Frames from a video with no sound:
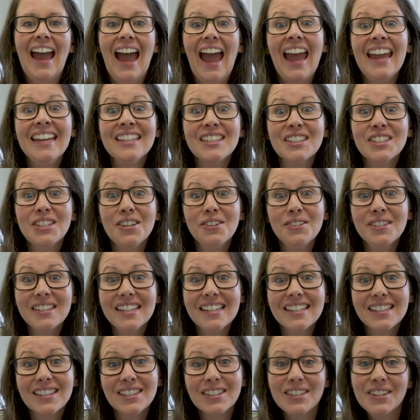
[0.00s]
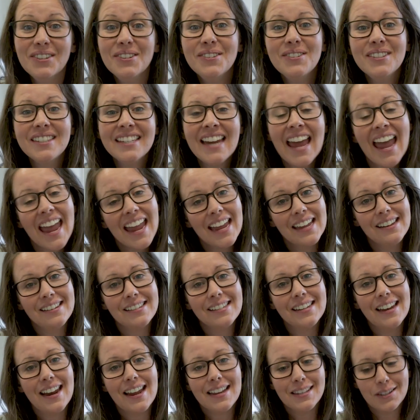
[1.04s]
Hey, it's 2 Cents Tuesday, and
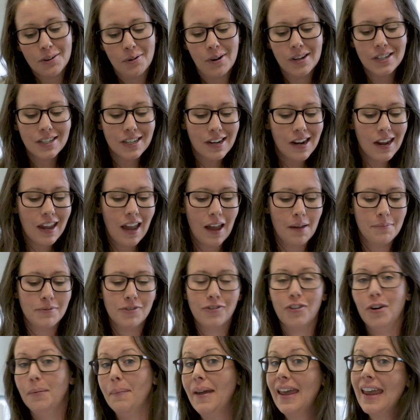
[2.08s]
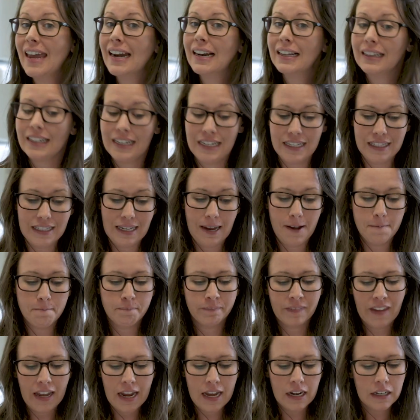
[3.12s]
today's question comes from Annalisa.
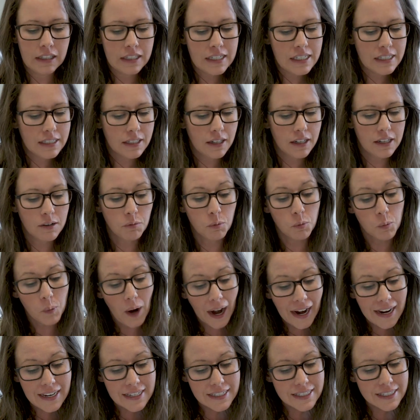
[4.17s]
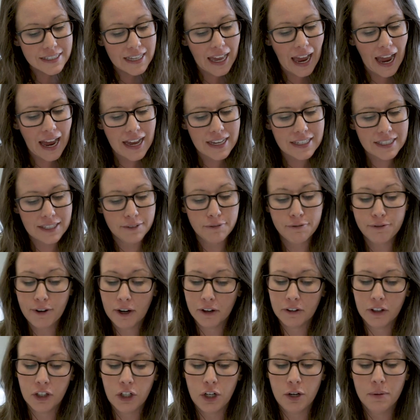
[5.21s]
Annalisa writes, as a
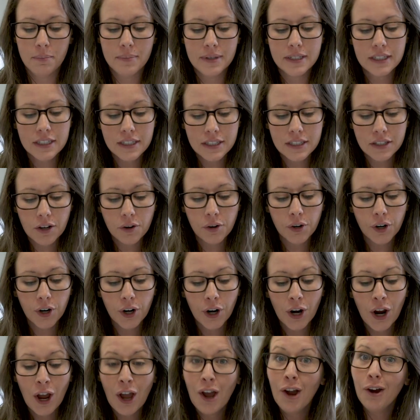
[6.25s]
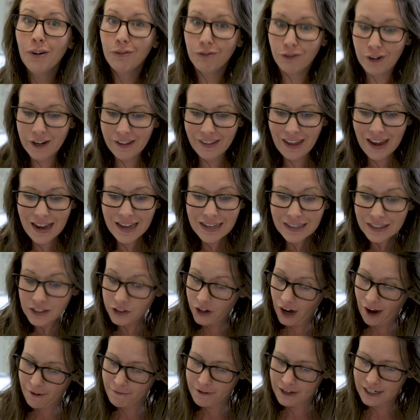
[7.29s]
fairly new business owner, freelance
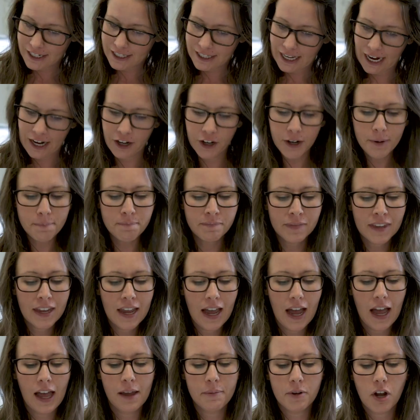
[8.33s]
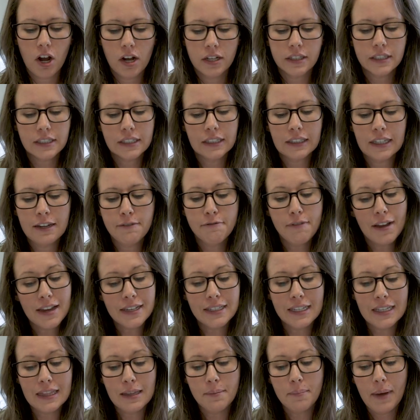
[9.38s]
graphic designer, I'm constantly
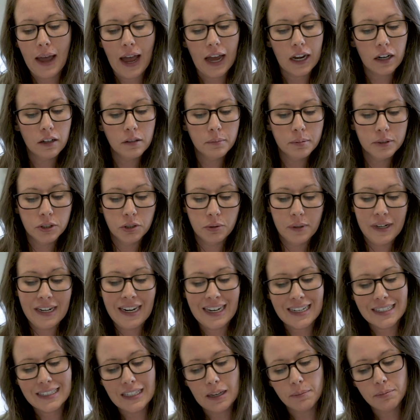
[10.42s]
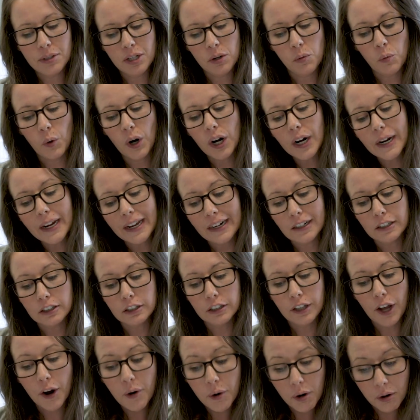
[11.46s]
facing the battle between accepting work at a
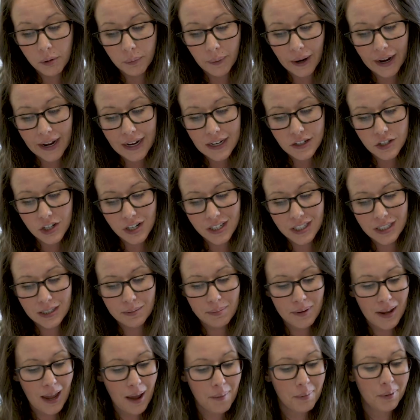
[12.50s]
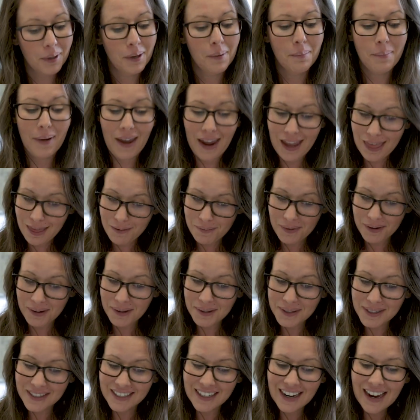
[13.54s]
lower rate just to be able to pay the
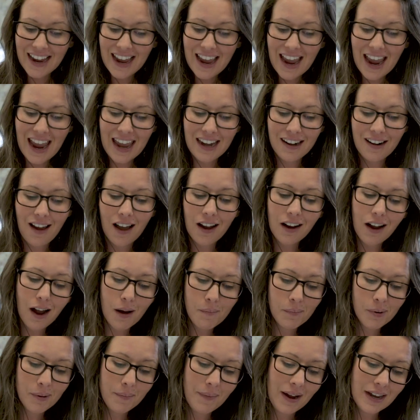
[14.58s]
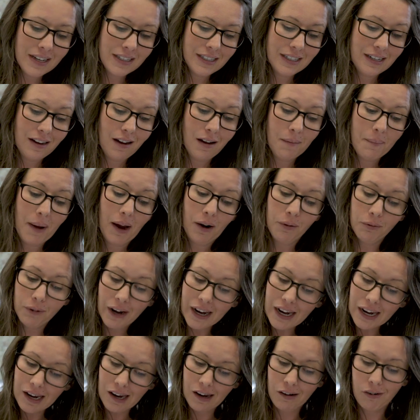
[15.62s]
bills and not compromising on my
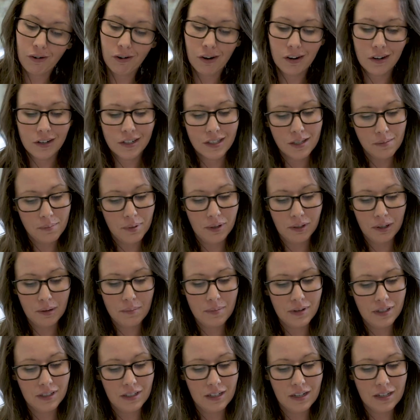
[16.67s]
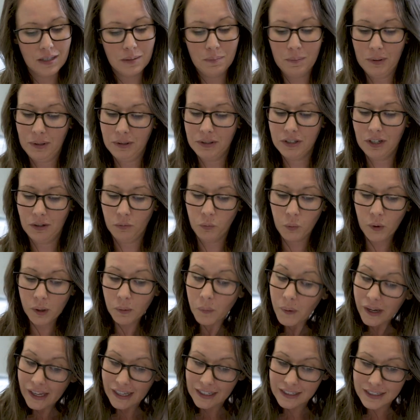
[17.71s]
rate in order to build a business built on
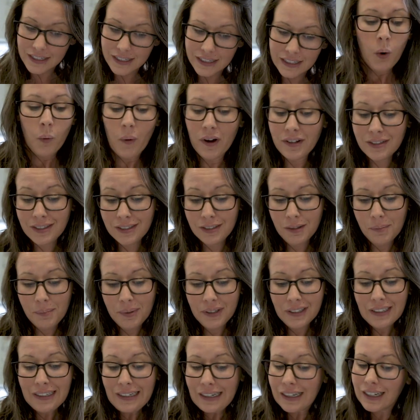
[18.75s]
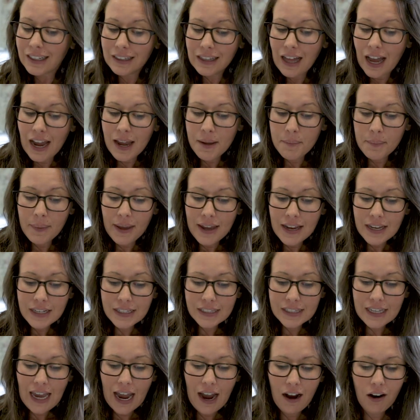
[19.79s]
win-wins. While still building a client
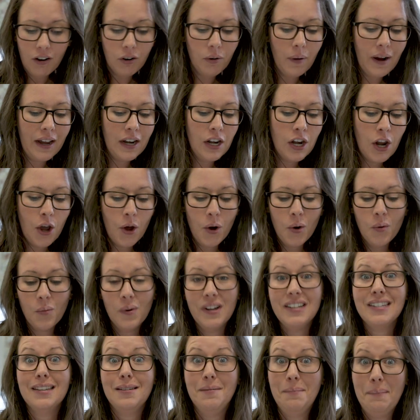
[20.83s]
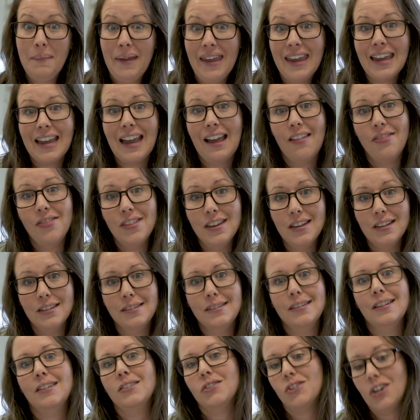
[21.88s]
base, how do I know when to make this
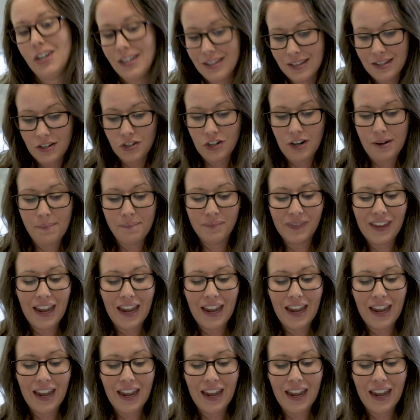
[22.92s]
transition?